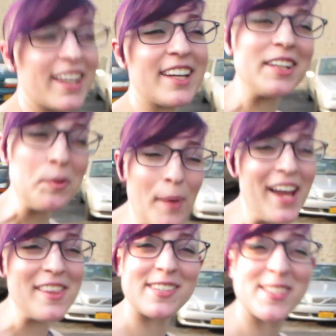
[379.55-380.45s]
like I didn't
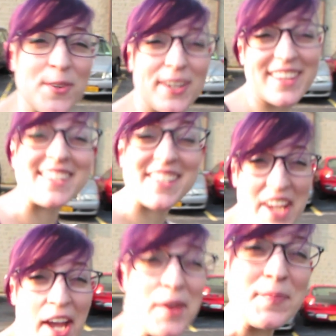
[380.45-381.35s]
buy the store this
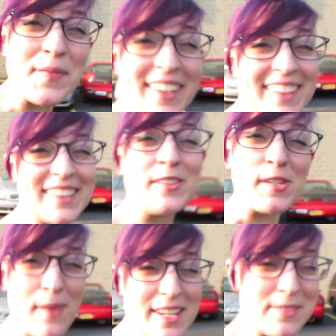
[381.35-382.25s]
time,
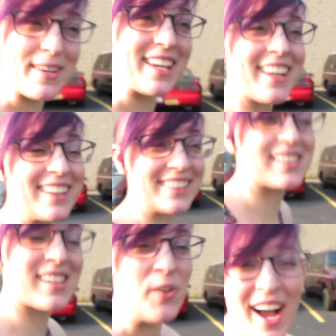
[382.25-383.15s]
which makes me
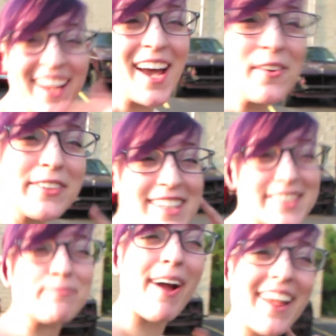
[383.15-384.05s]
walk out with a
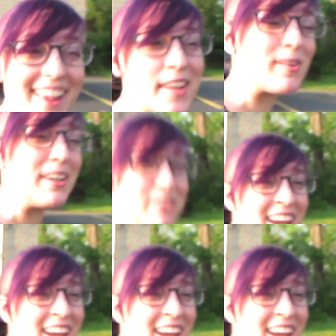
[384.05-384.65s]
smile on my